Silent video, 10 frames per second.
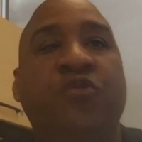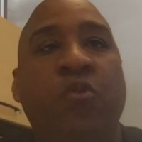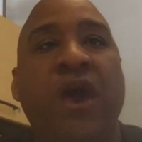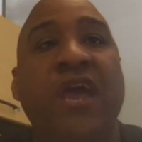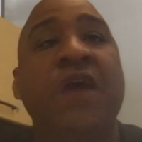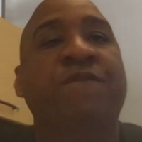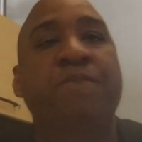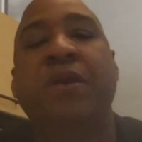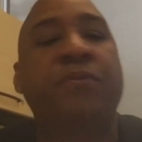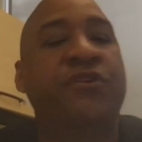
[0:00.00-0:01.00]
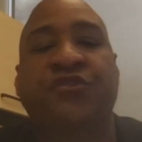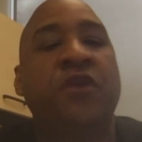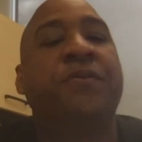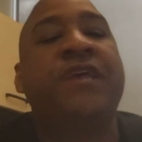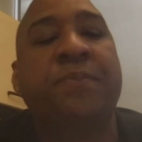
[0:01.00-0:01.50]
away from people who
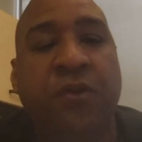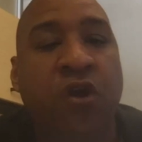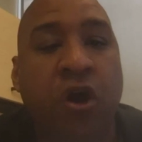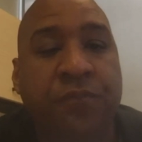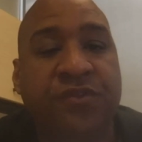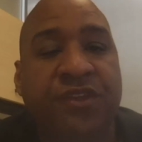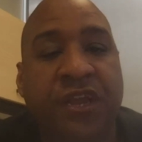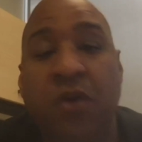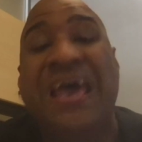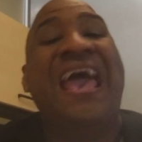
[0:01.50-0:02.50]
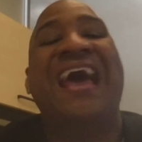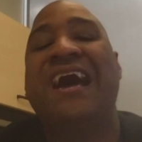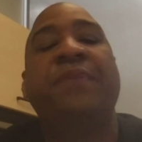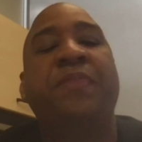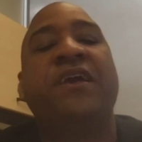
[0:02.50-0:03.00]
deserve to keep their homes. And
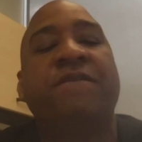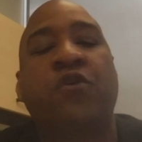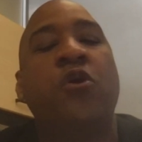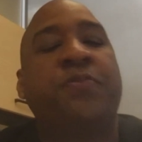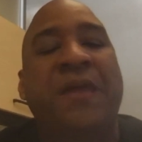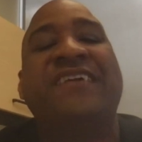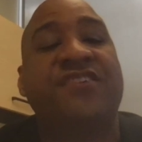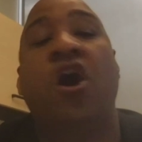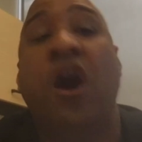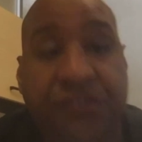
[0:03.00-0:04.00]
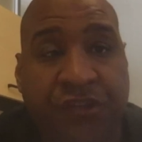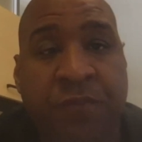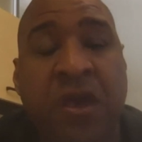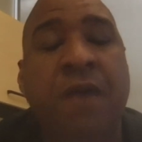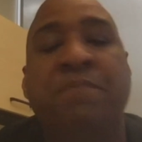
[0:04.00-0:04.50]
I think, of course, that's
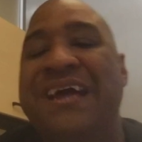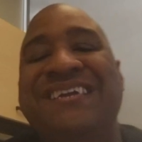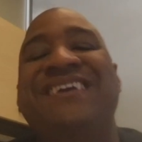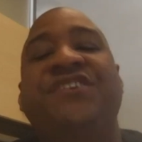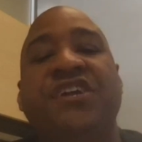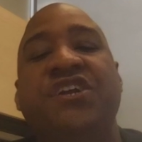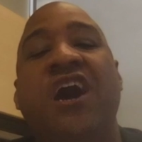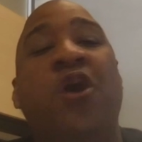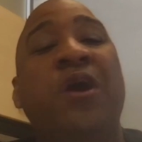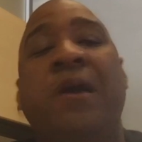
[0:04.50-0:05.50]
awesome, but I need you to know